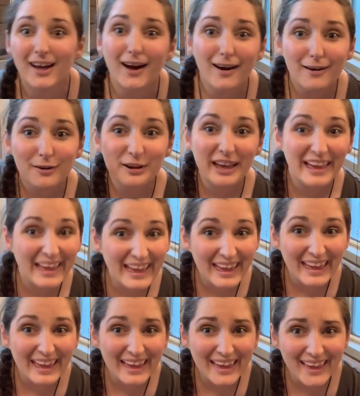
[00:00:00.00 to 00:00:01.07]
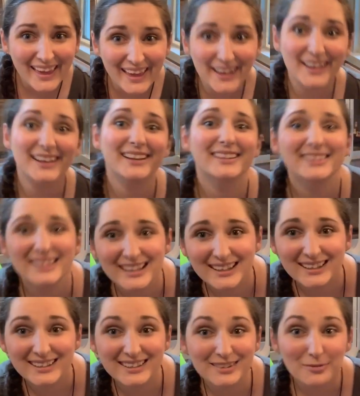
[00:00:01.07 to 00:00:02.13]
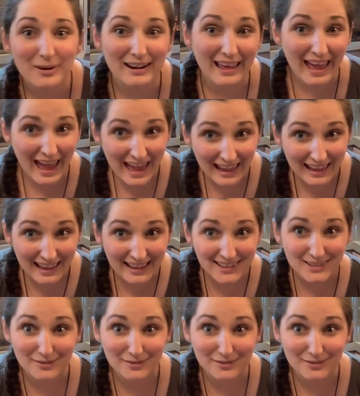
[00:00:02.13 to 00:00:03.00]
oh hey, like you want a hat,